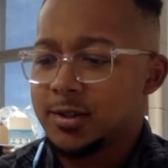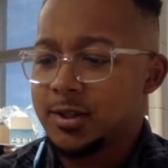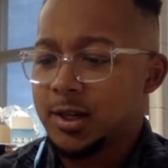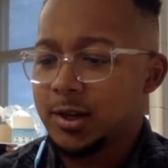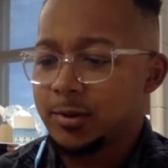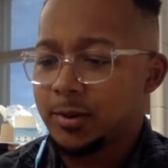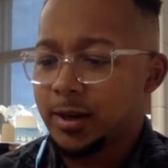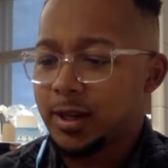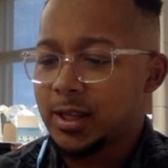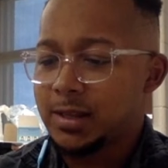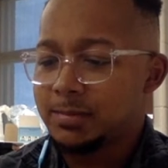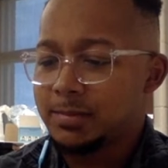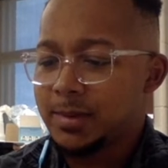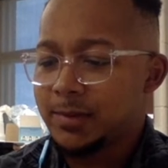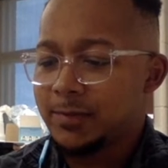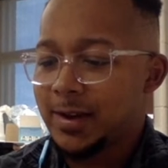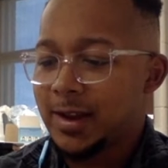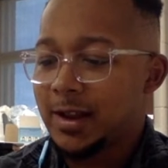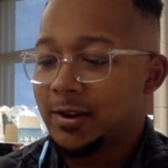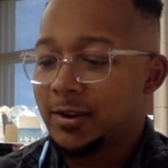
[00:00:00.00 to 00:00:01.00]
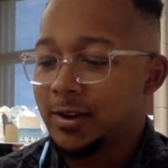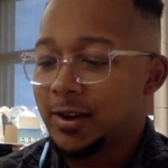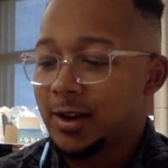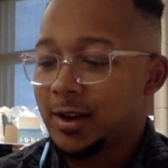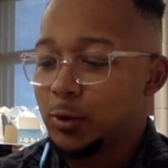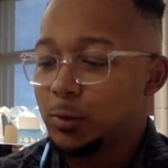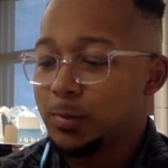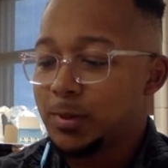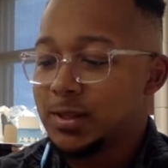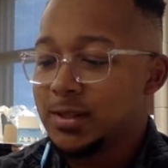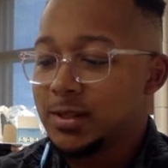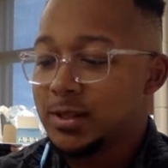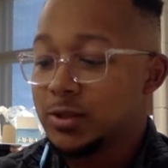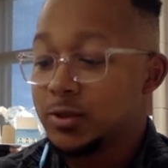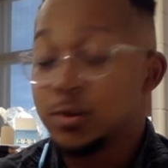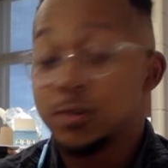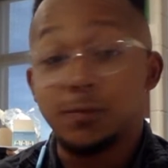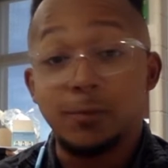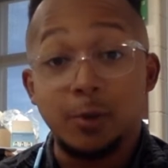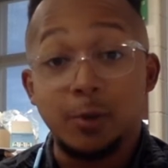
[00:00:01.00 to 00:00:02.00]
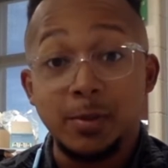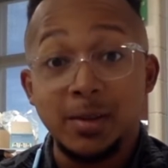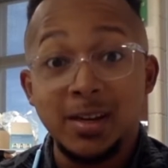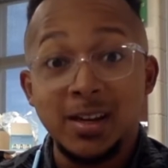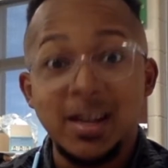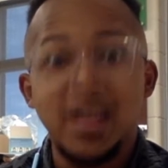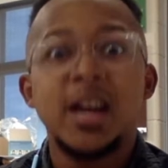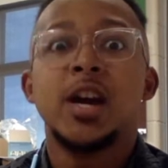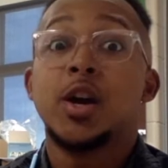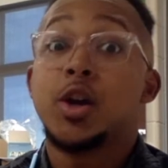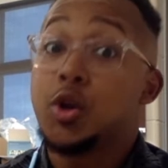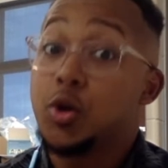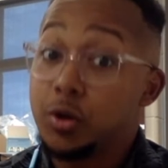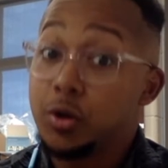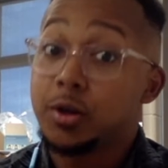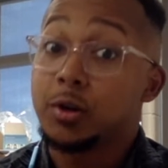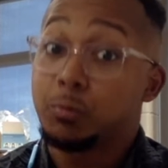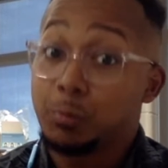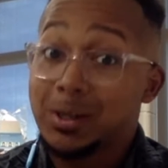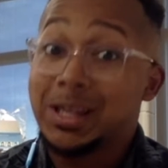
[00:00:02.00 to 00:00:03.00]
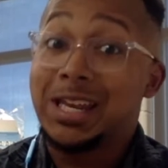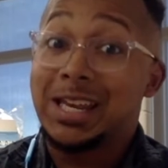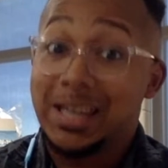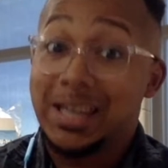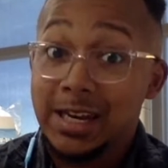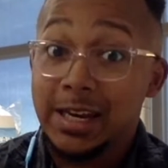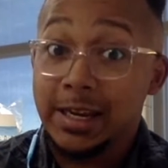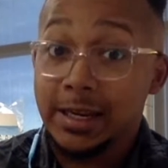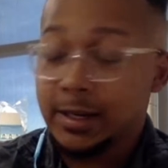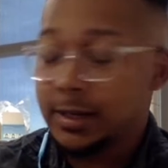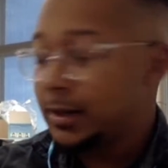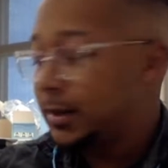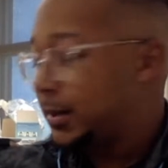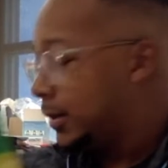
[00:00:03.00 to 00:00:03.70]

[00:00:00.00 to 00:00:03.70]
the Curriculum by Valeria Lupins and George Foreman? You should really get it.